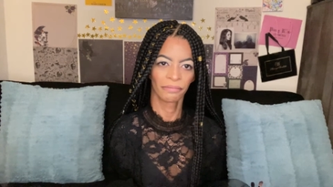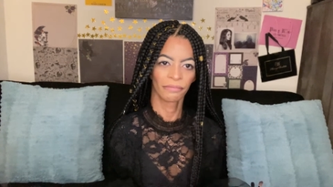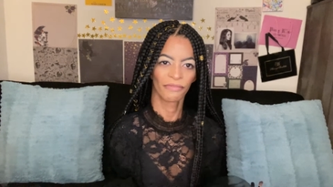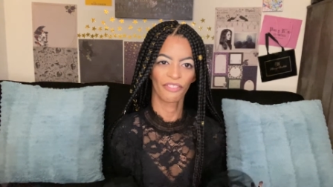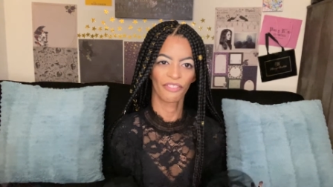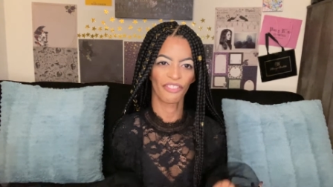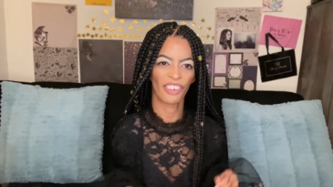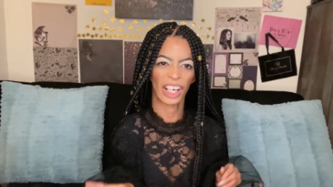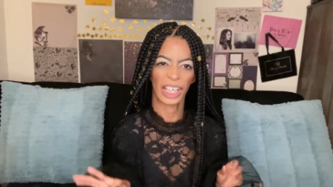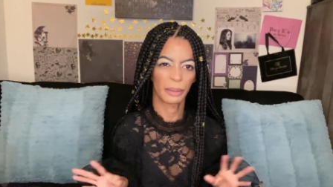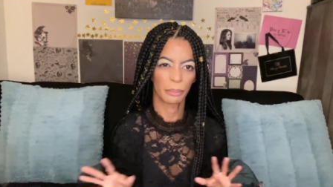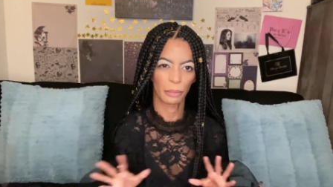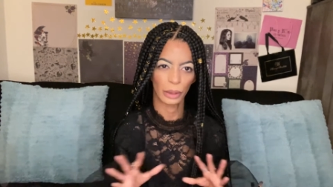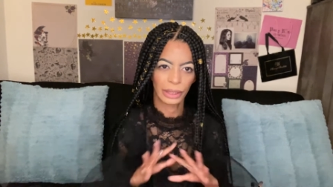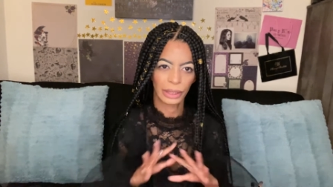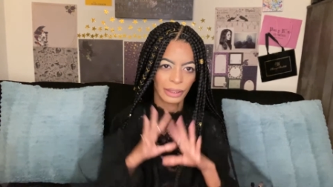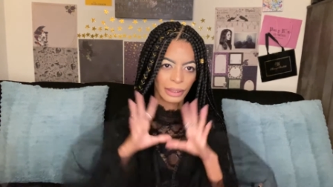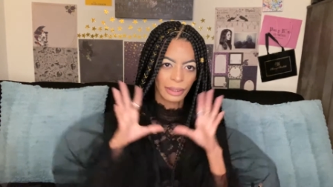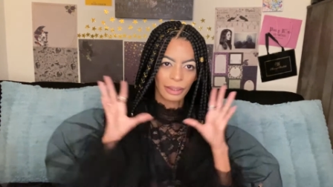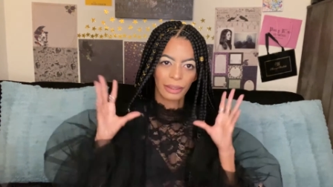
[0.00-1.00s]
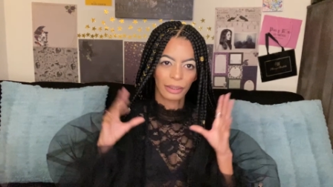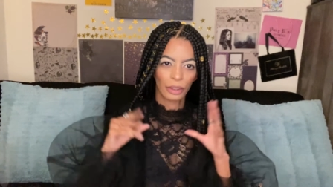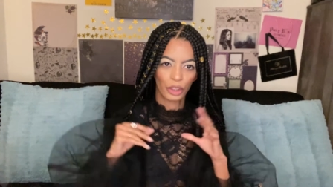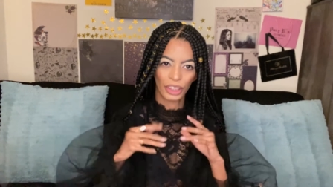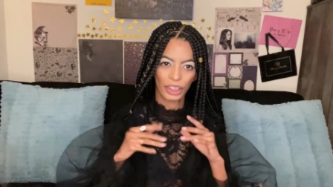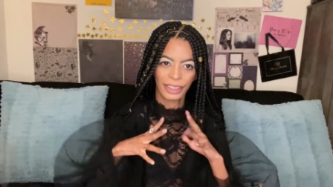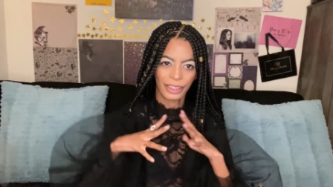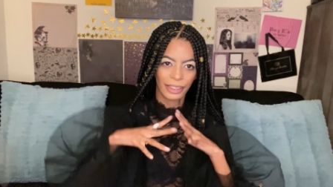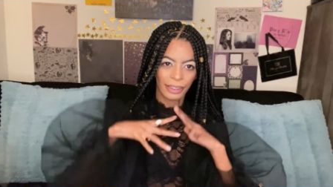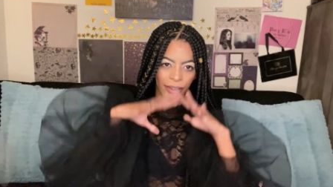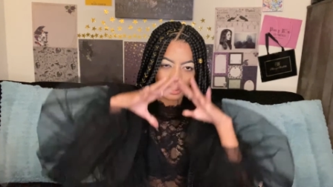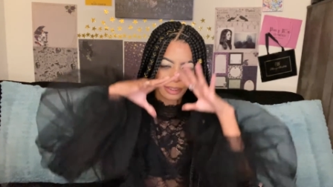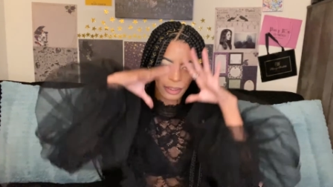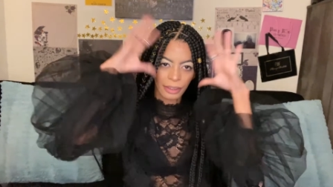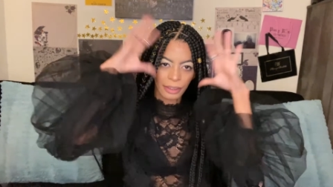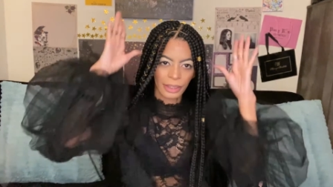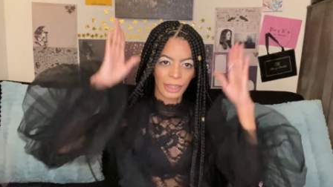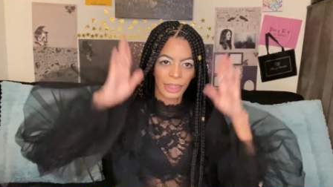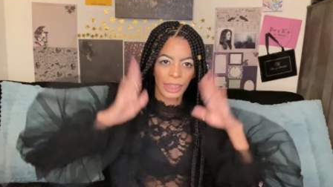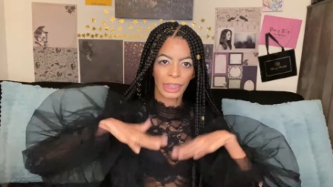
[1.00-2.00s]
vibrant, just
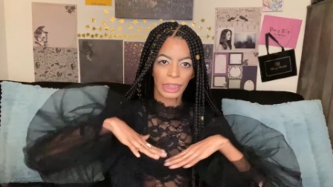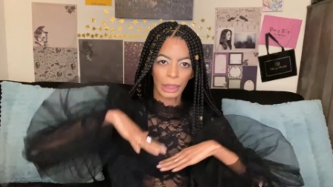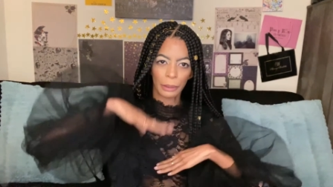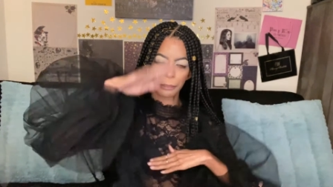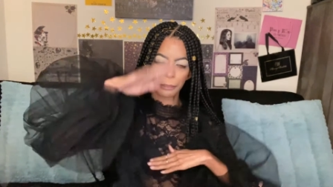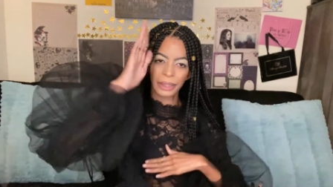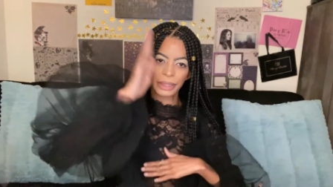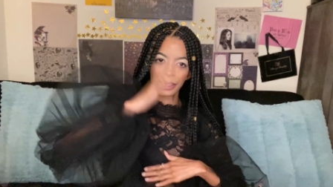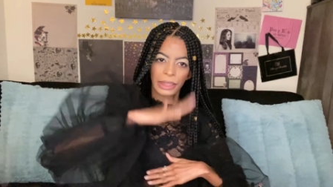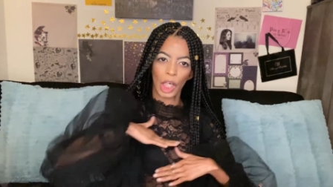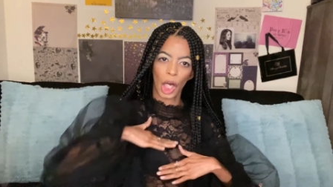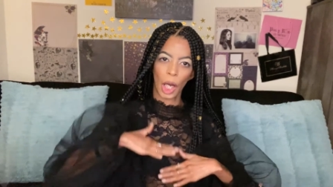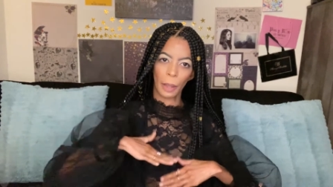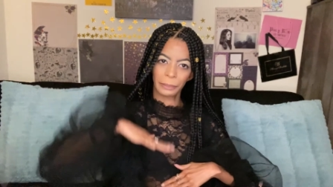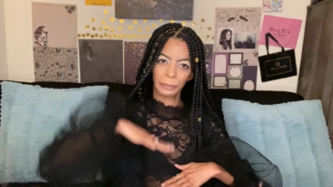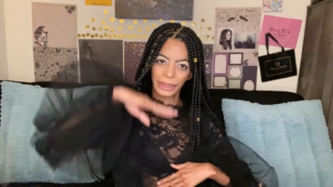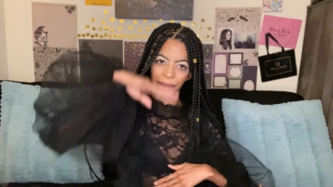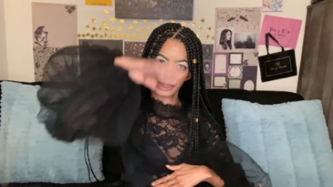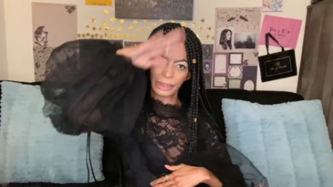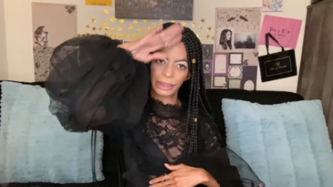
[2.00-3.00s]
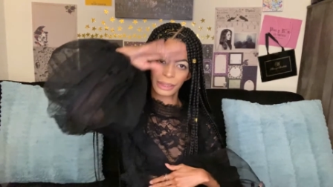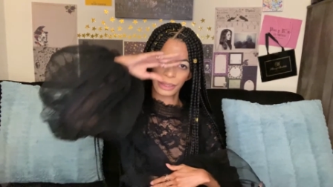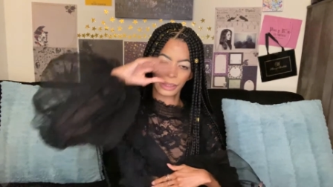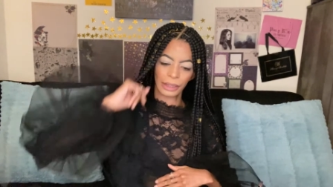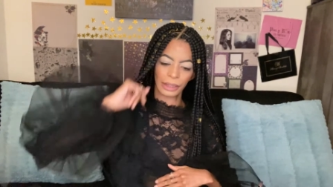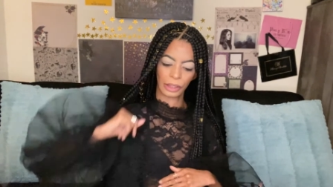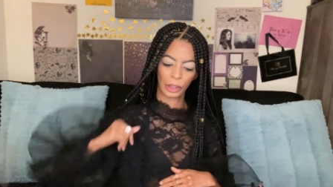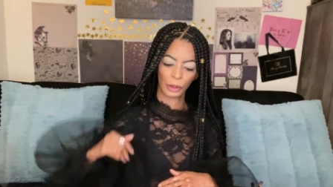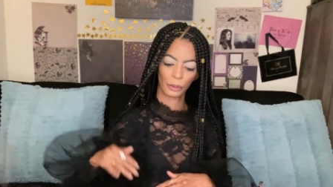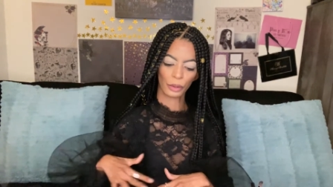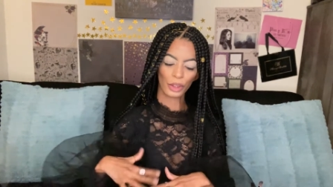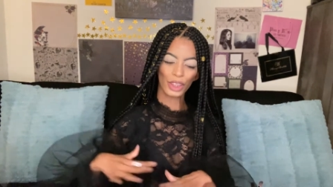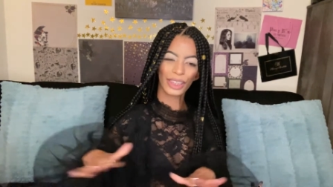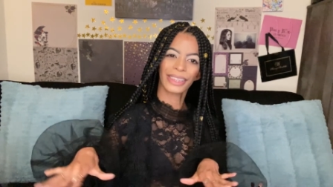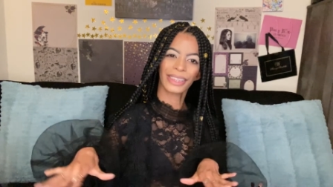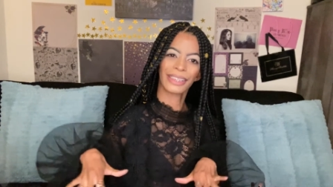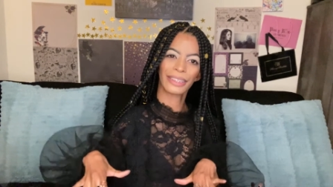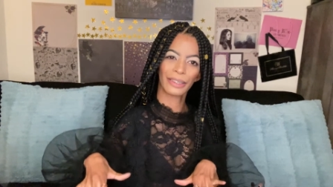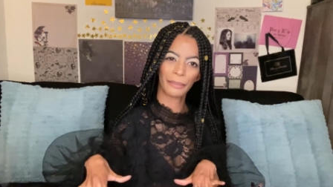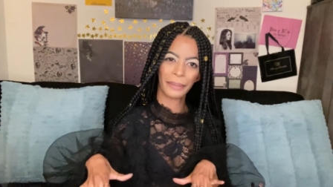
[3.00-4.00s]
complete opposite, you know, just
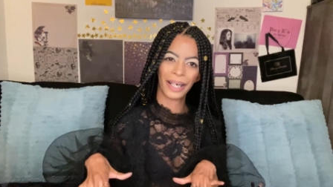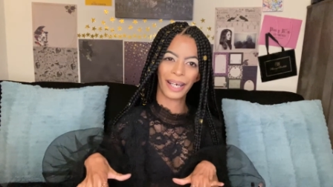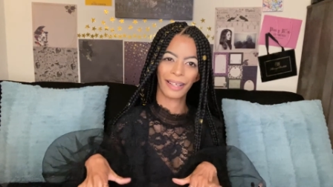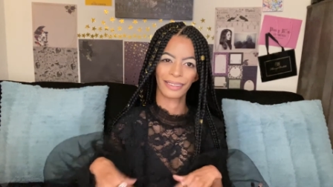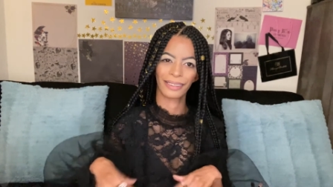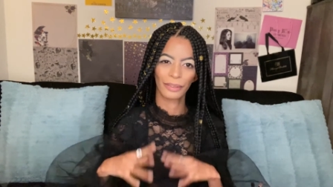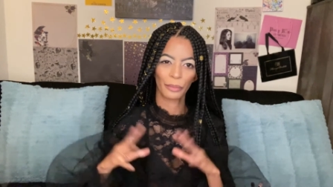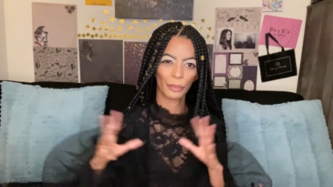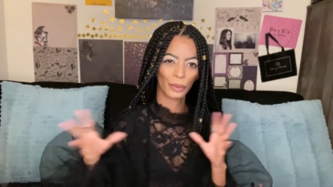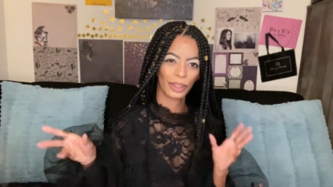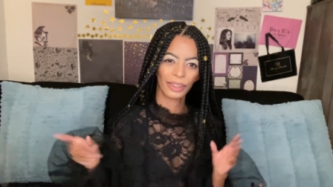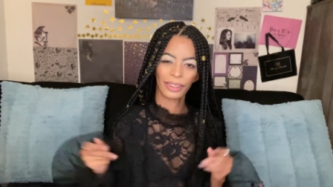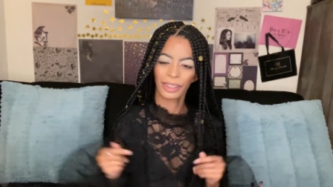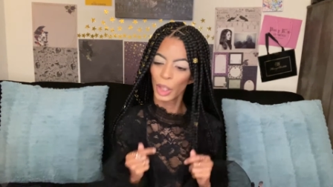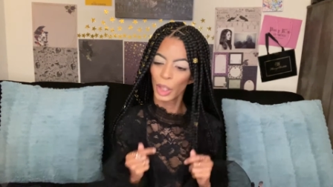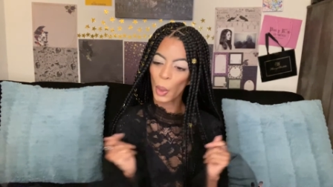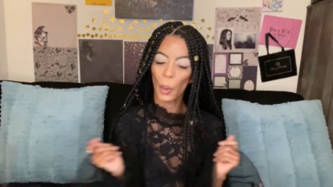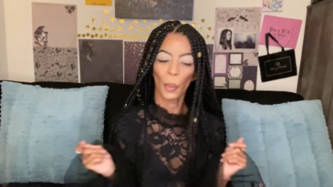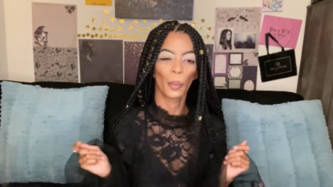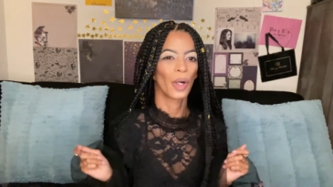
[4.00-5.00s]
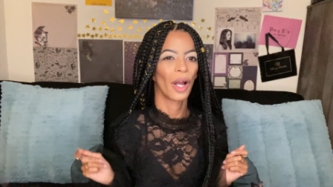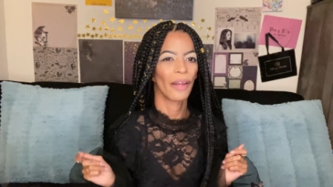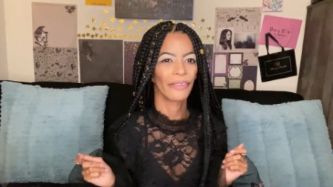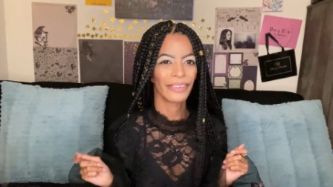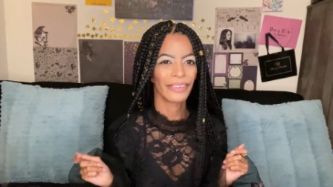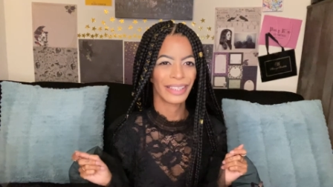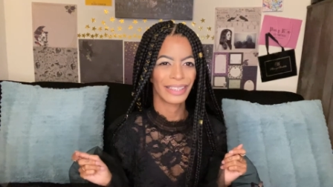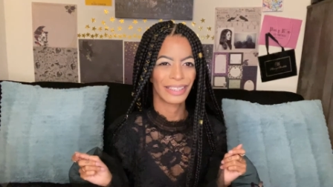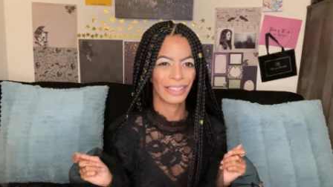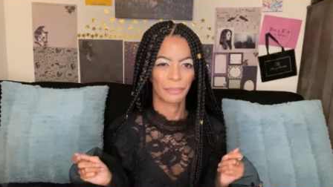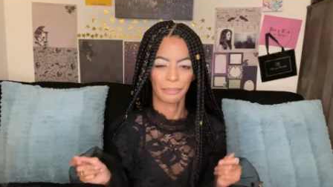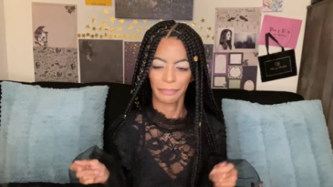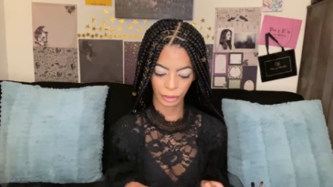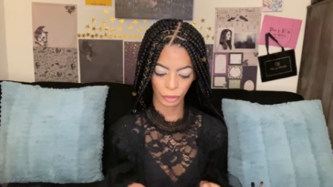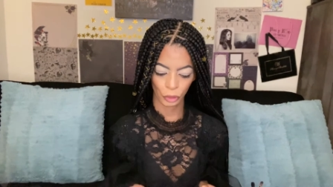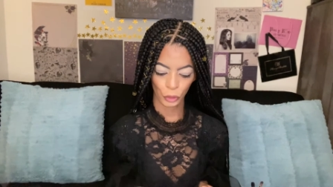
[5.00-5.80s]
like the palette. We're on theme.